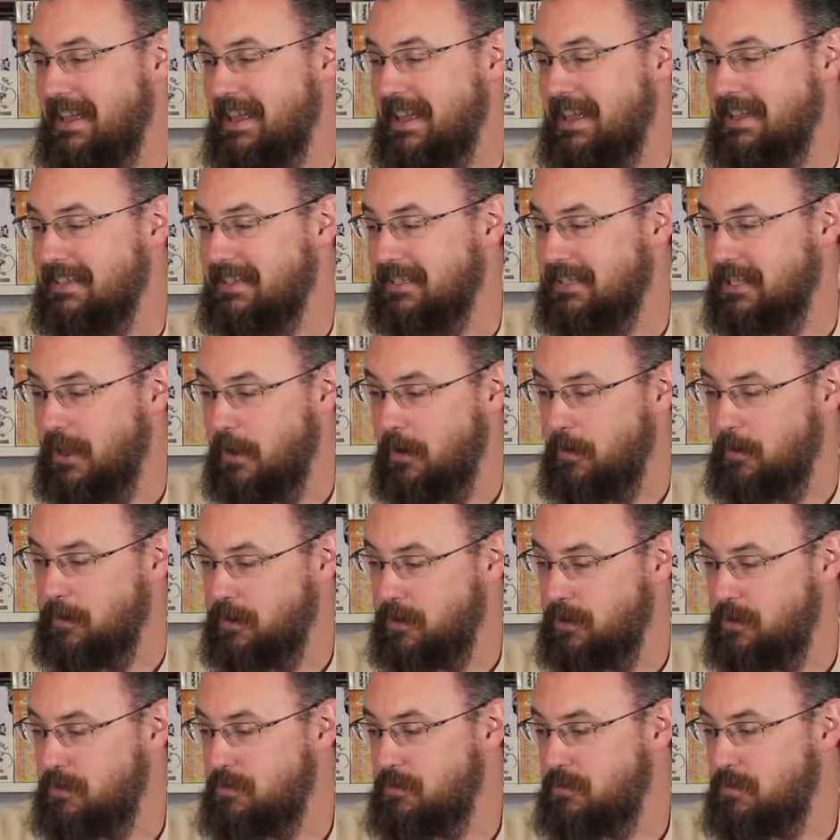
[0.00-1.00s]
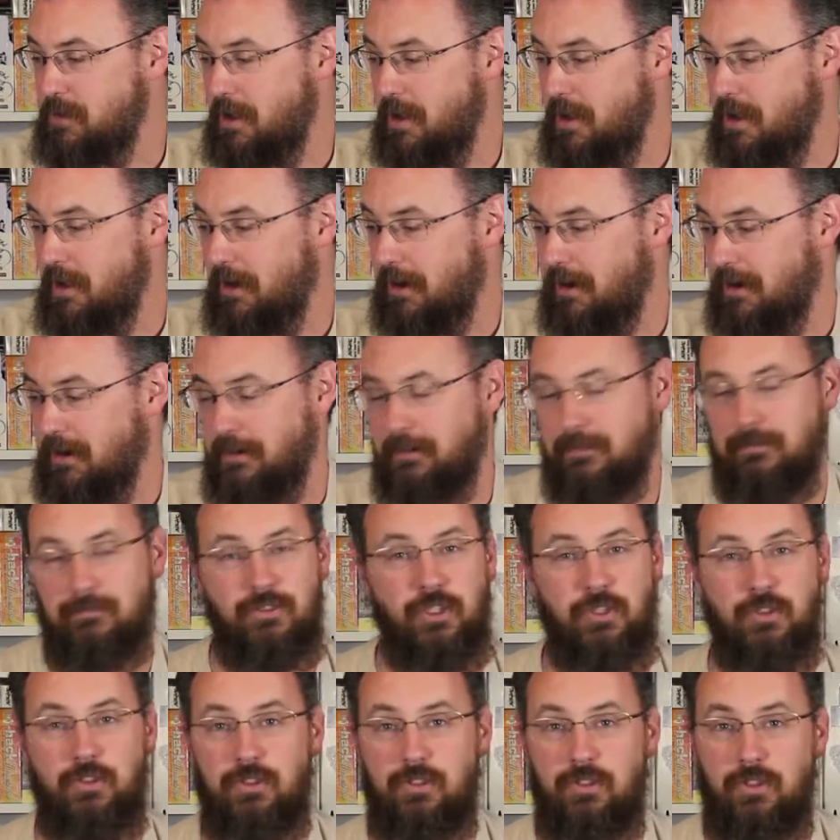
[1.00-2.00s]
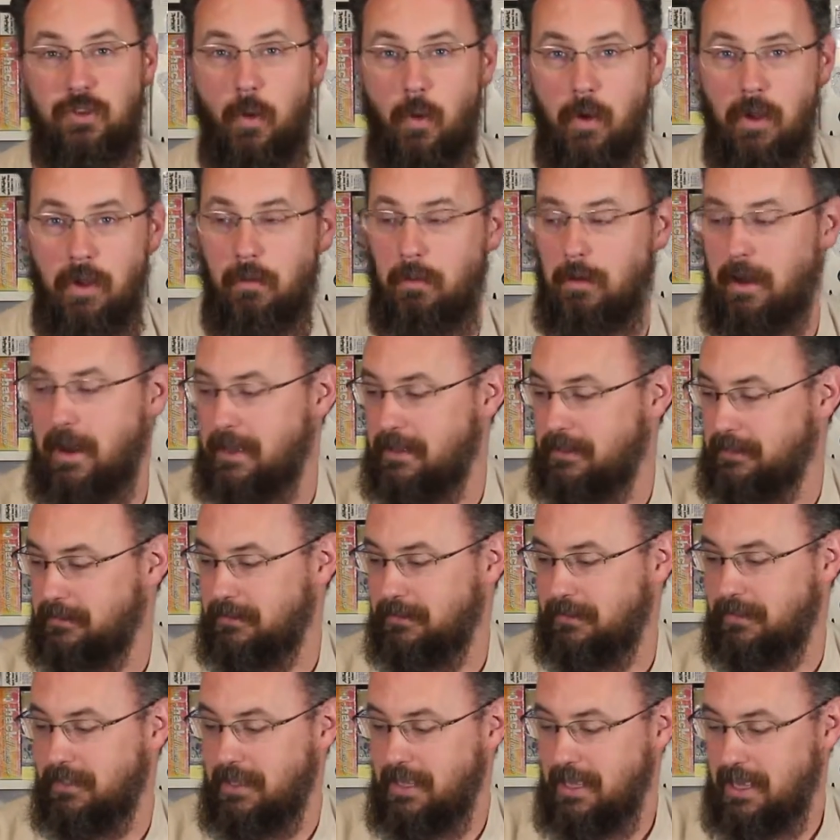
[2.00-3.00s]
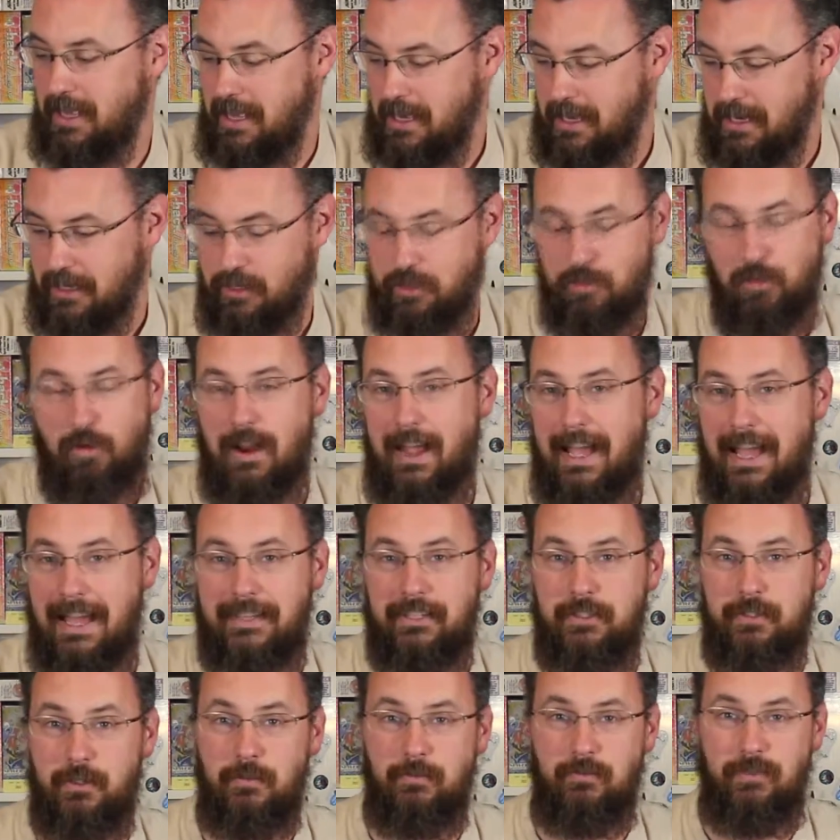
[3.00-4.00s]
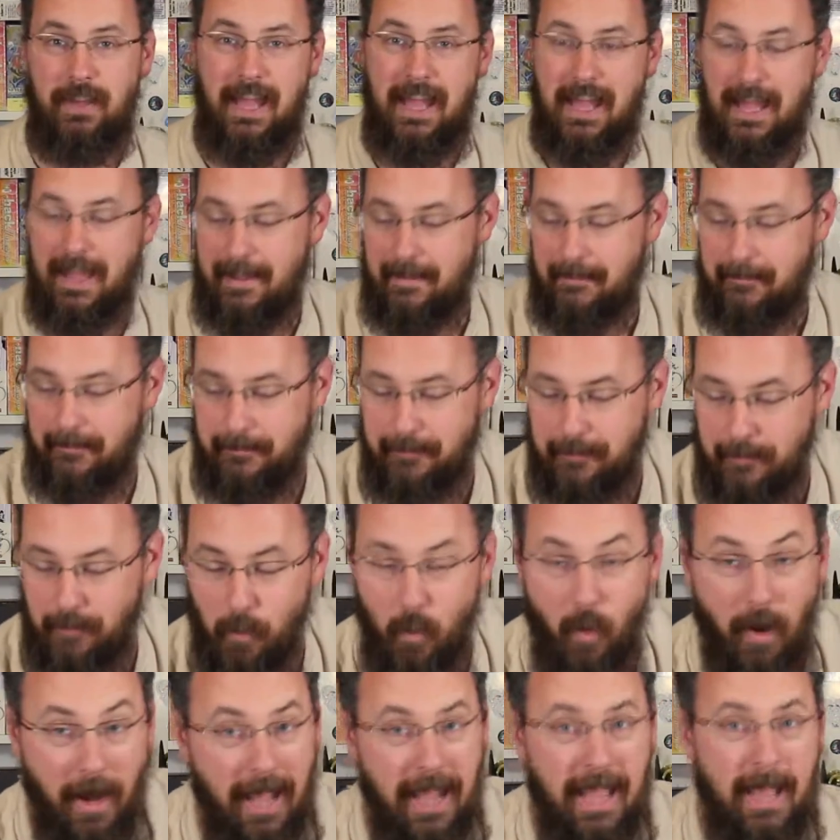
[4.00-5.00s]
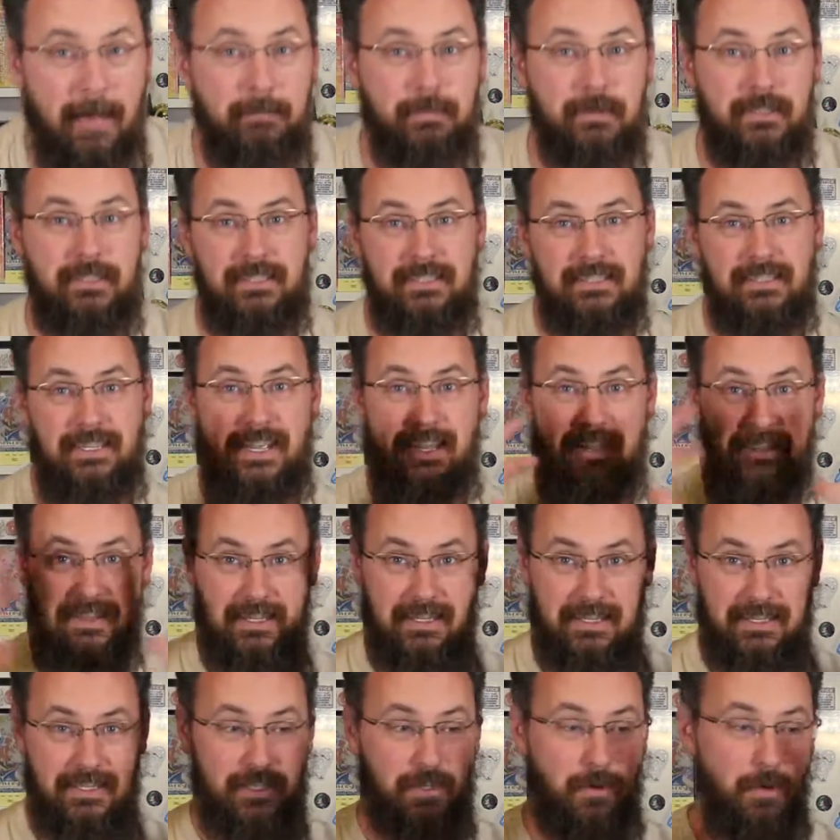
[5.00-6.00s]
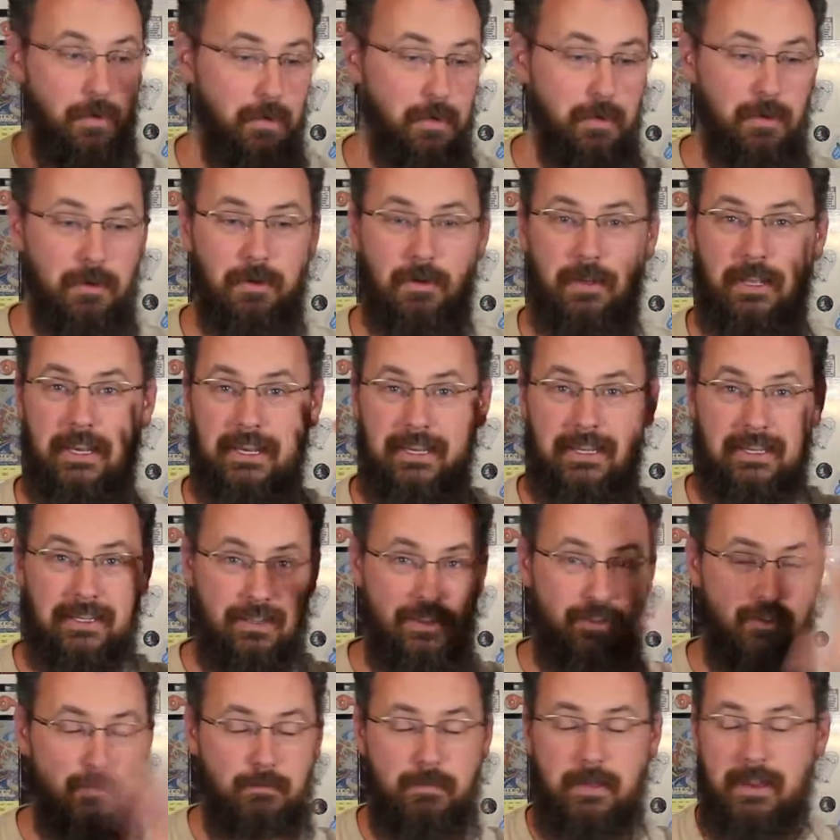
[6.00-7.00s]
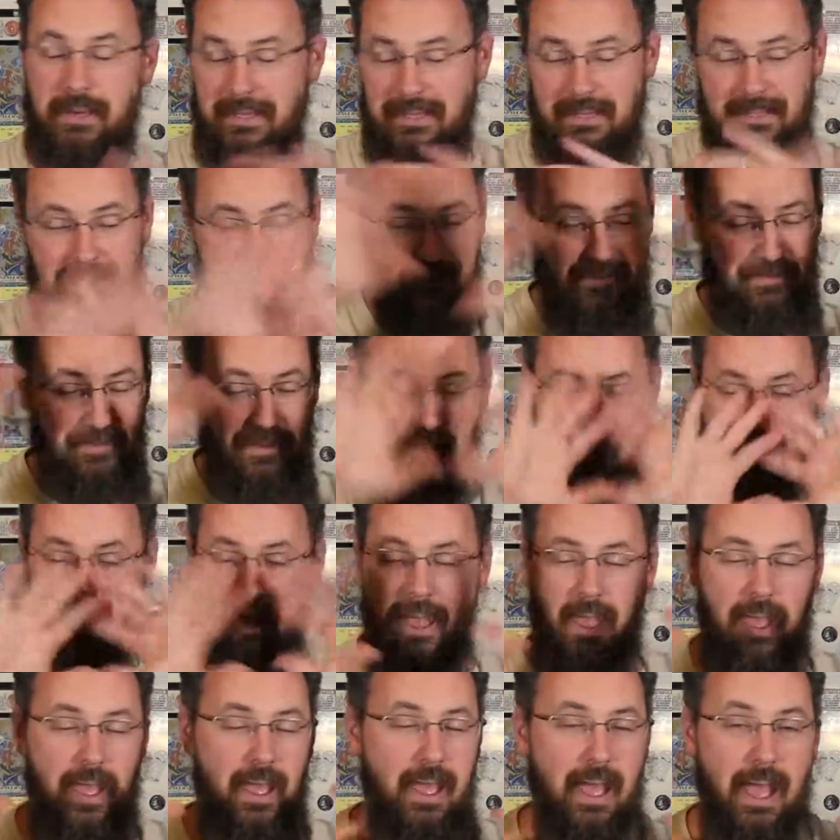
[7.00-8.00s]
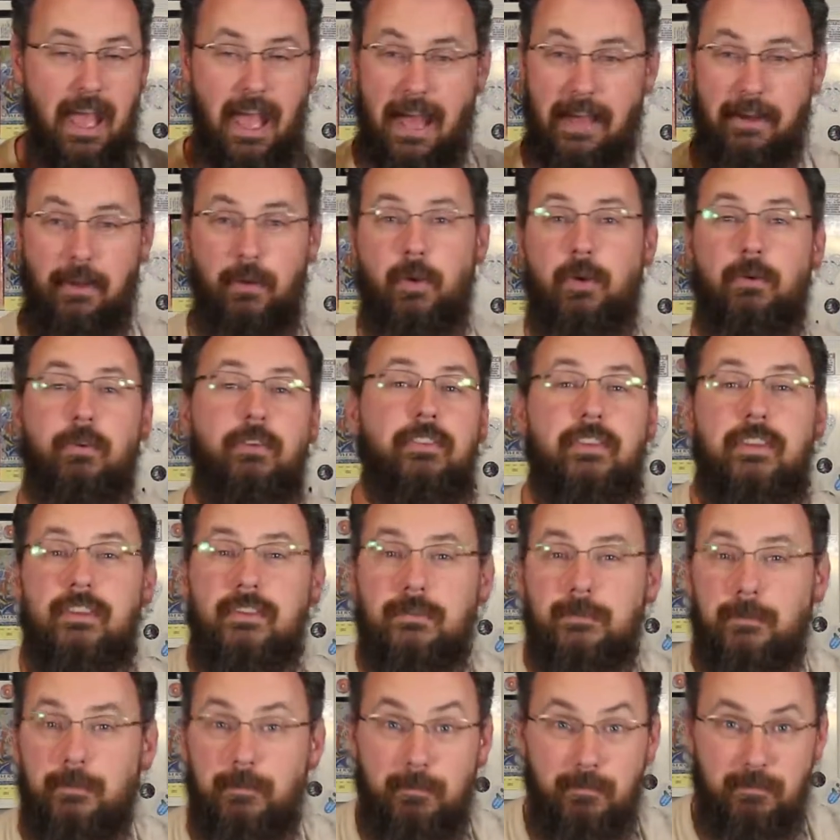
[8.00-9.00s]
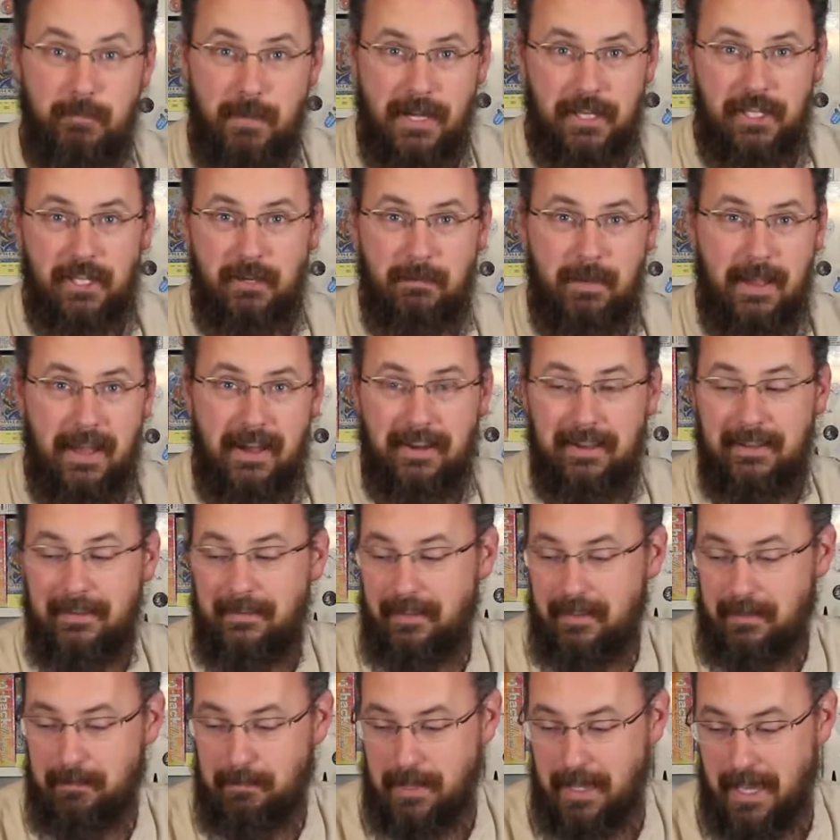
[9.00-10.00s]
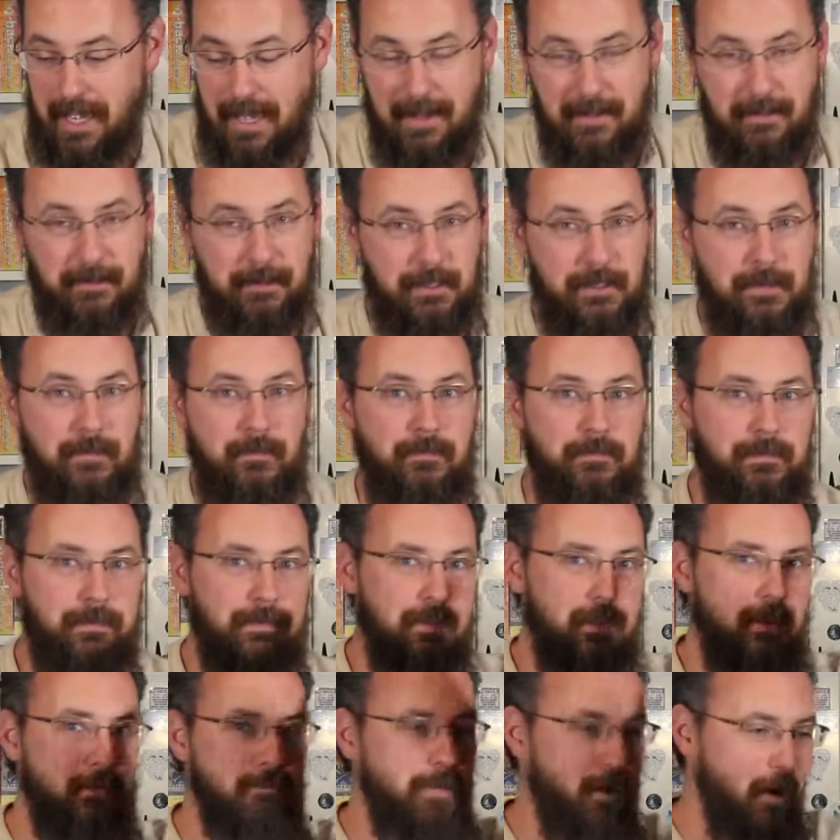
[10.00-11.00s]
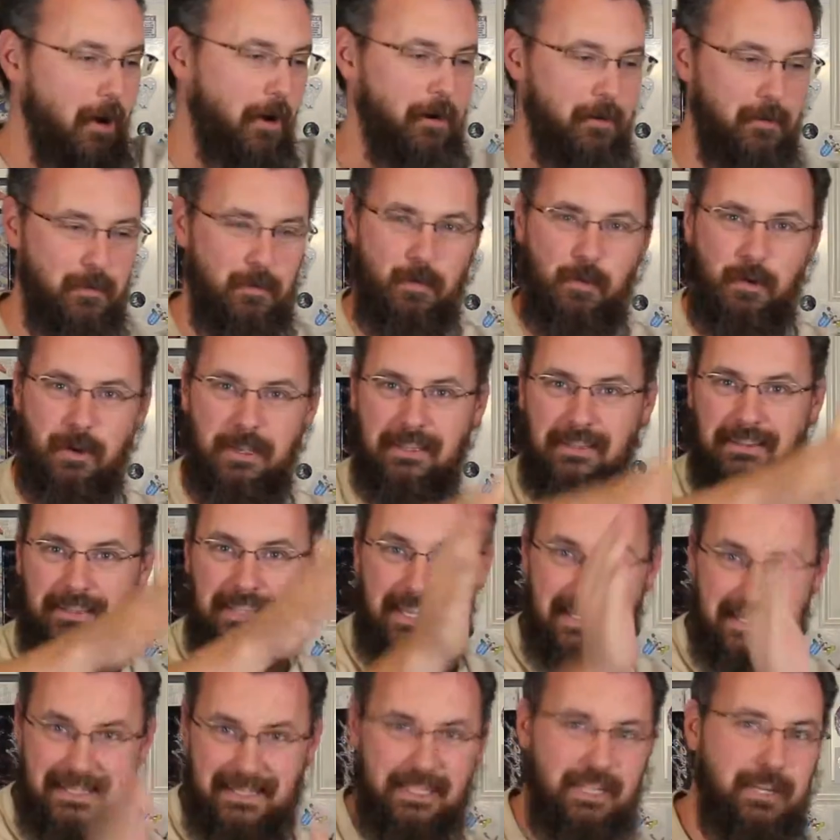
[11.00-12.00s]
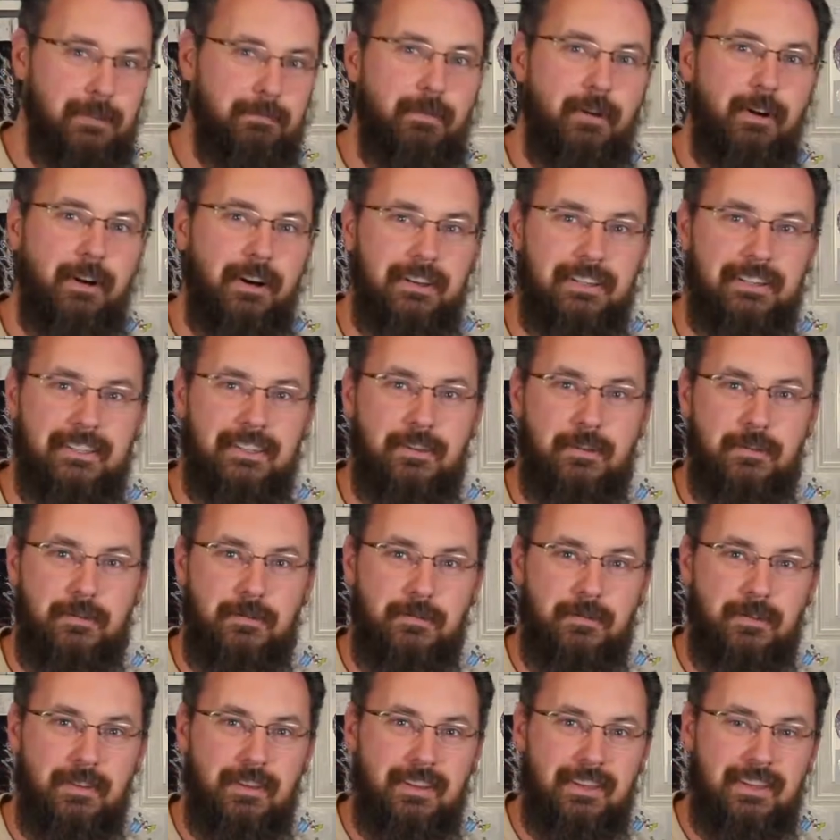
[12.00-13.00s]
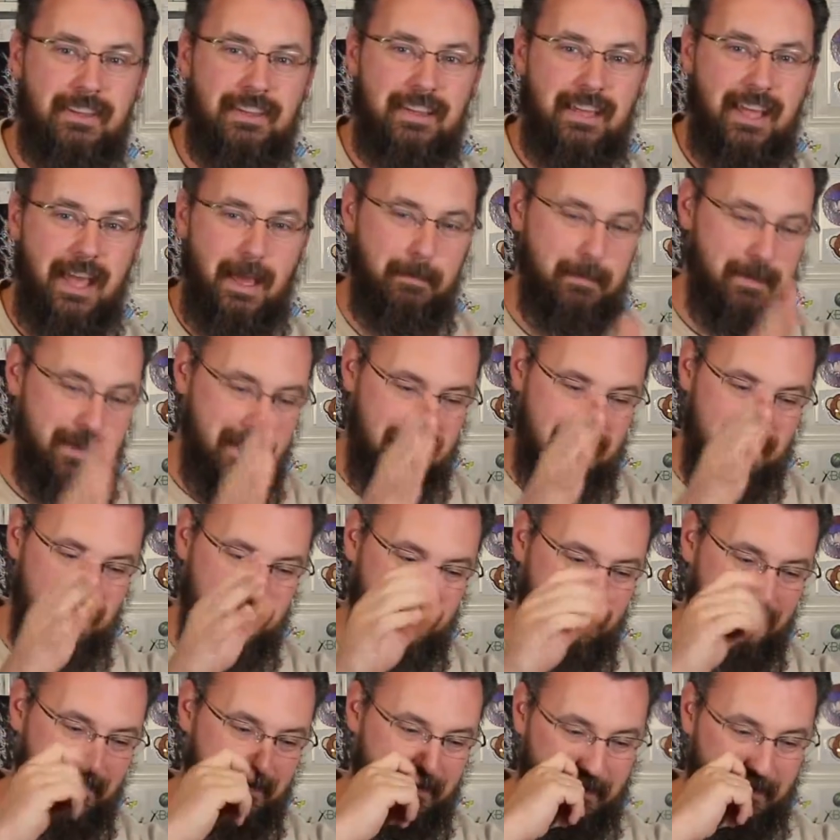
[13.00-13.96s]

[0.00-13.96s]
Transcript: So you are just going around trying to survive what happened in this school, and I don't want to reveal much about it because part 1 leads into part 2. I mean,